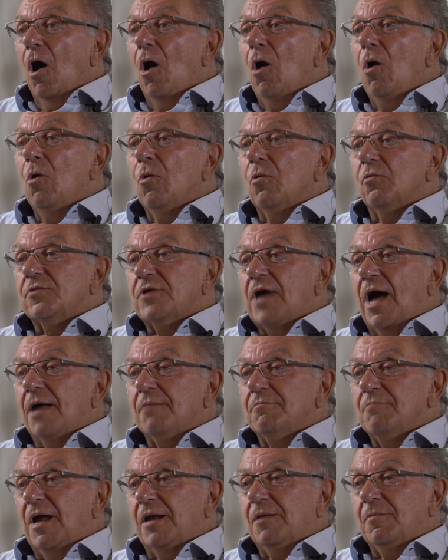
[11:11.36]
Oh,
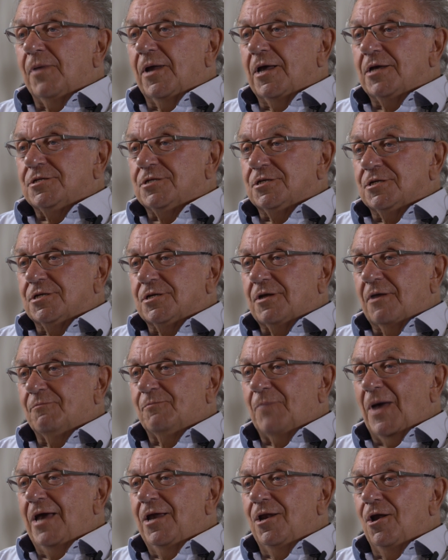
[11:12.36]
died many places.
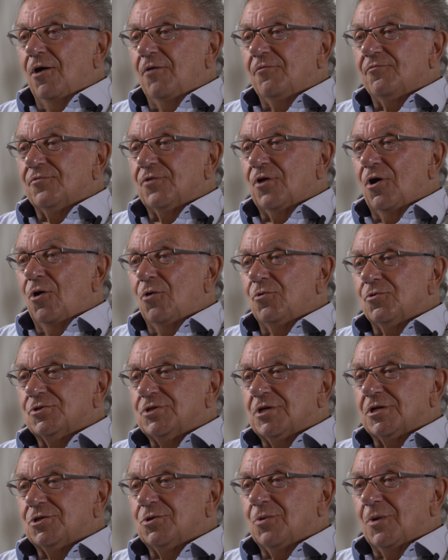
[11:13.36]
Paid off the whole
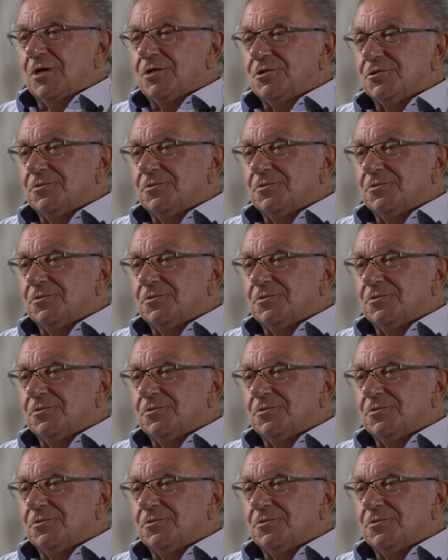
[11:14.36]
situation.